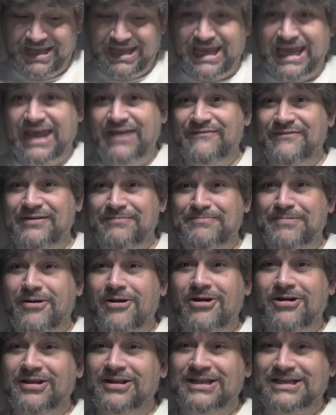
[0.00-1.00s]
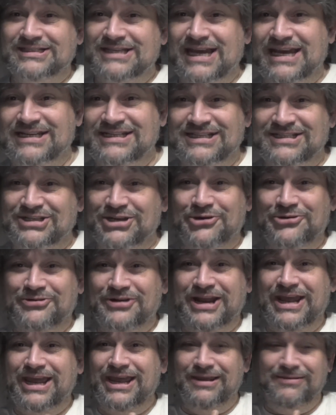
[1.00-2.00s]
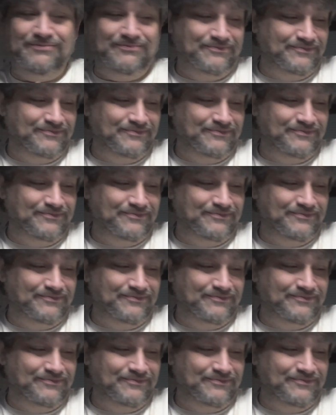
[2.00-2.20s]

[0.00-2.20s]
Every part of this has its own name.